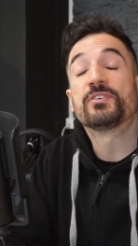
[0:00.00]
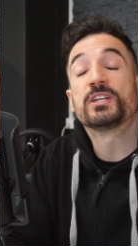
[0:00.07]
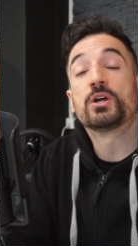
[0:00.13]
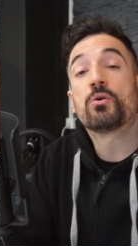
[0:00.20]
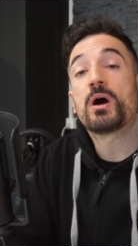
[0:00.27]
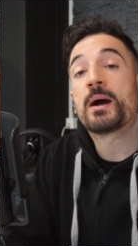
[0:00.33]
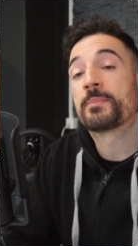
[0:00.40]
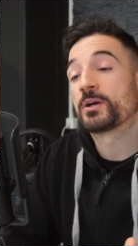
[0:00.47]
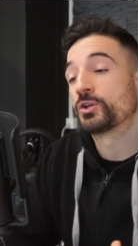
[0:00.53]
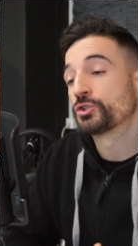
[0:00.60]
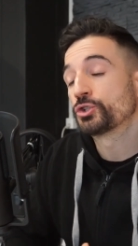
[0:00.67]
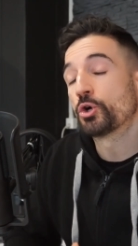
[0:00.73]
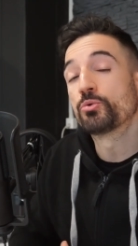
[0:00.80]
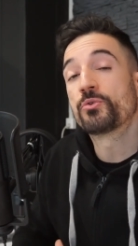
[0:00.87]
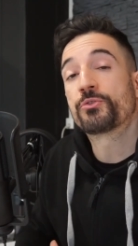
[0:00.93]
video, I'm gonna
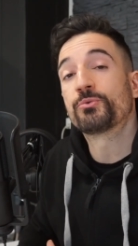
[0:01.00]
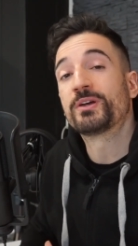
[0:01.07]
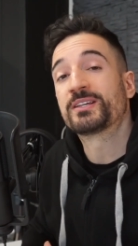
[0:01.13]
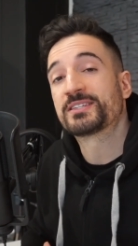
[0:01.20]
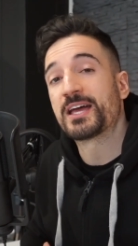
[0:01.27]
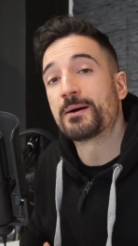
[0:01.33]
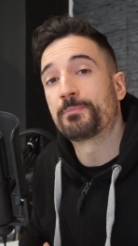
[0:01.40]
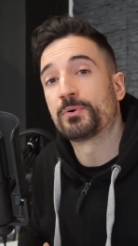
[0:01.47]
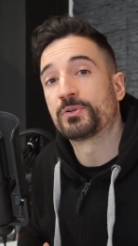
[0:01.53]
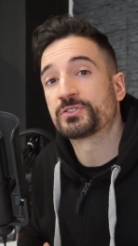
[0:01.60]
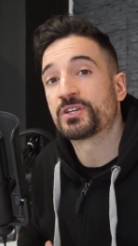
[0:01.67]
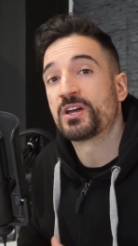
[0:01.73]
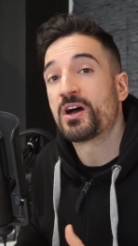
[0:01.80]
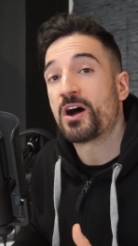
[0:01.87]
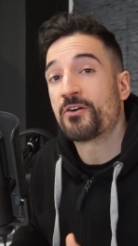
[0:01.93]
show you through
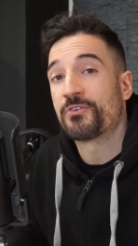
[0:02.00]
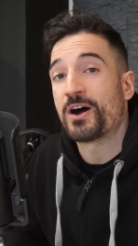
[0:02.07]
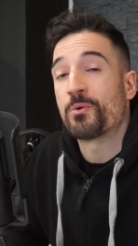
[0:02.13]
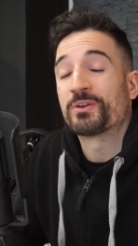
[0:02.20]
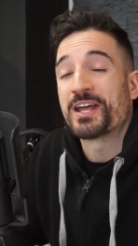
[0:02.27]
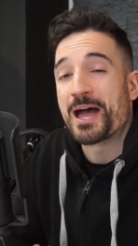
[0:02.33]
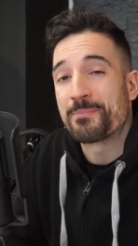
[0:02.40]
examples of how it